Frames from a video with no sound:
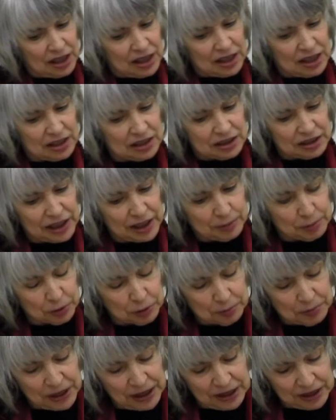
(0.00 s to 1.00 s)
in labor
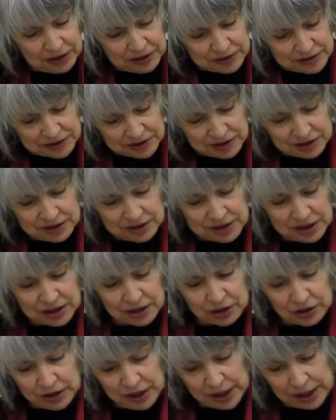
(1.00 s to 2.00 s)
pains
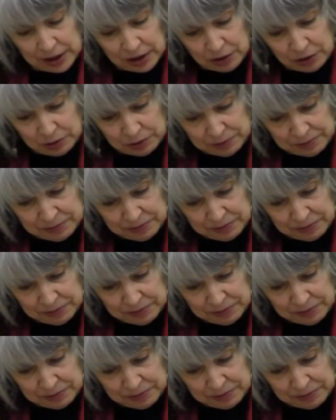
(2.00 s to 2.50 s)
until now.